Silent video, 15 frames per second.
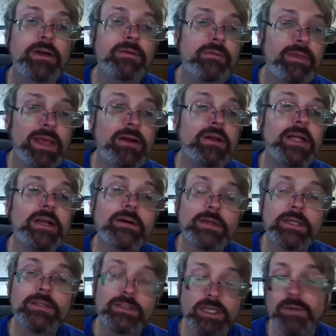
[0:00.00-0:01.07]
That'll let
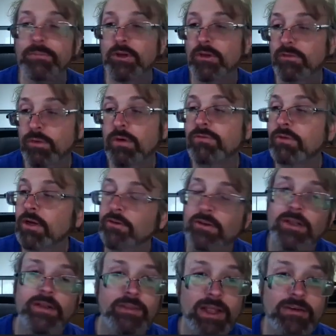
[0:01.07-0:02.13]
it come to the forefront and
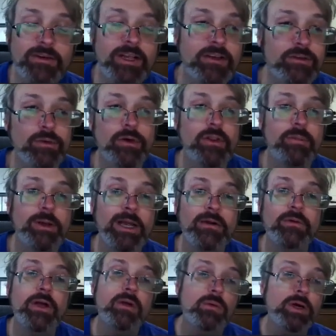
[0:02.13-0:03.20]
let that task run in the
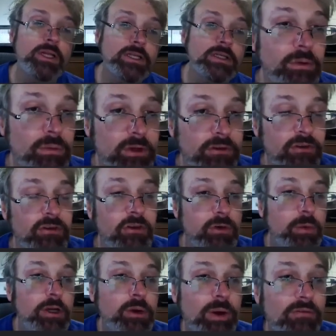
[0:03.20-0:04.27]
background while it listens to what
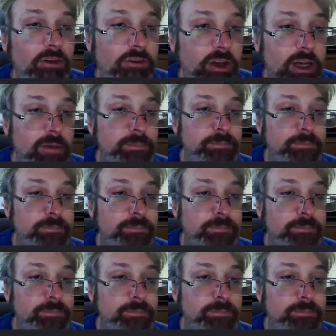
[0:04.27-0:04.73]
you have to say.